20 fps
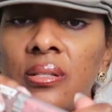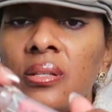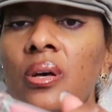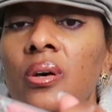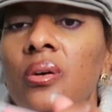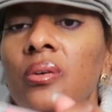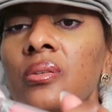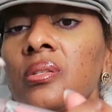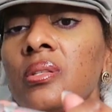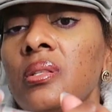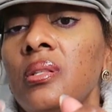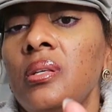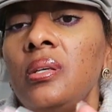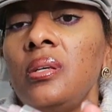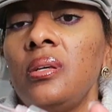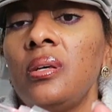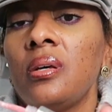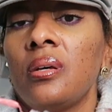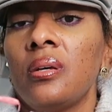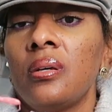it's called
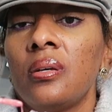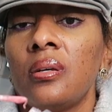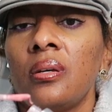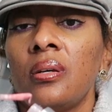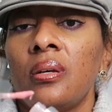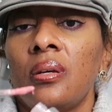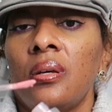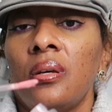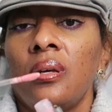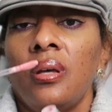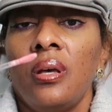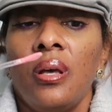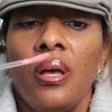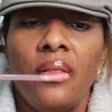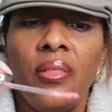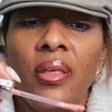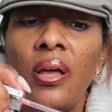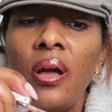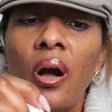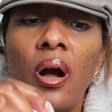sleek
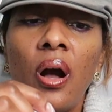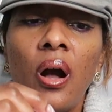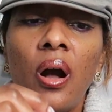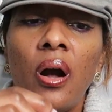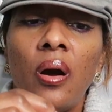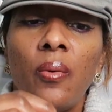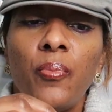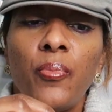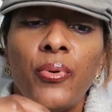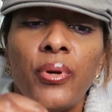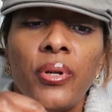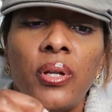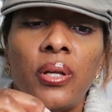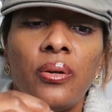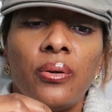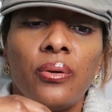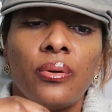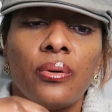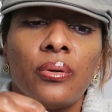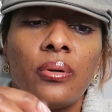they are all pretty
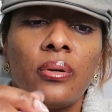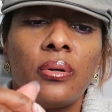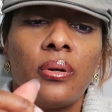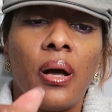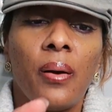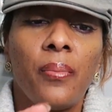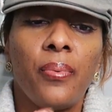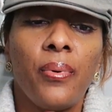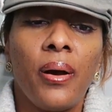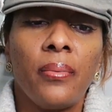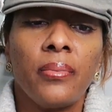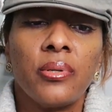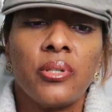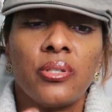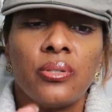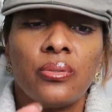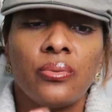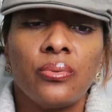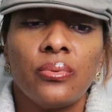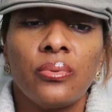girl I
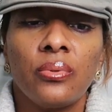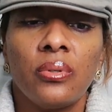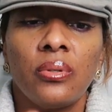promise you